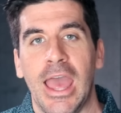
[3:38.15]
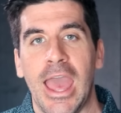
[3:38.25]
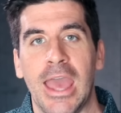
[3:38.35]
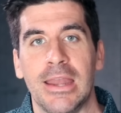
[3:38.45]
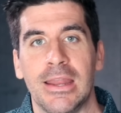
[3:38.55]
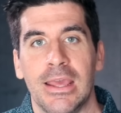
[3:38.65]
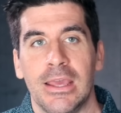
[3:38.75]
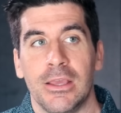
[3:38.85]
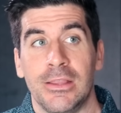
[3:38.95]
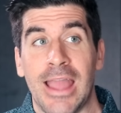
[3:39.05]
And
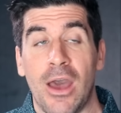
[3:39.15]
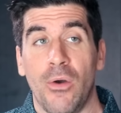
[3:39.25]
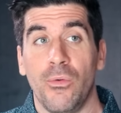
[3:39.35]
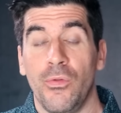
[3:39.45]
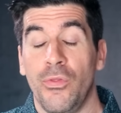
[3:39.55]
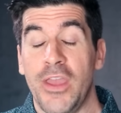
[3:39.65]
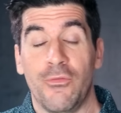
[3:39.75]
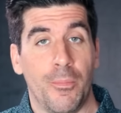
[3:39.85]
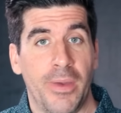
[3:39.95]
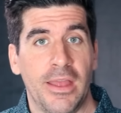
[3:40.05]
now they've
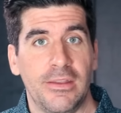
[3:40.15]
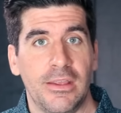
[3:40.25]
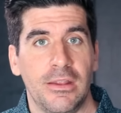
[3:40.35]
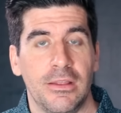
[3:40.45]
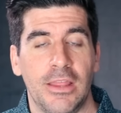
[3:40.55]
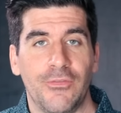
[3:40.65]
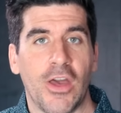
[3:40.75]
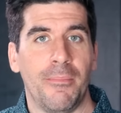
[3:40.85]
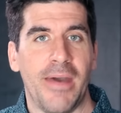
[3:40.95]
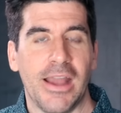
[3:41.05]
repented, they've
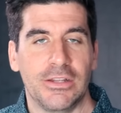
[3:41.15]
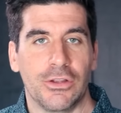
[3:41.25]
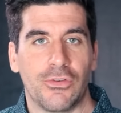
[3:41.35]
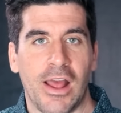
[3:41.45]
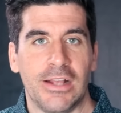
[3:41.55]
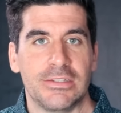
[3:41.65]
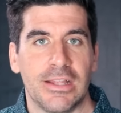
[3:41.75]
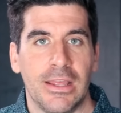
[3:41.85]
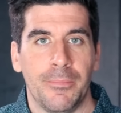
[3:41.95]
come back to Christ,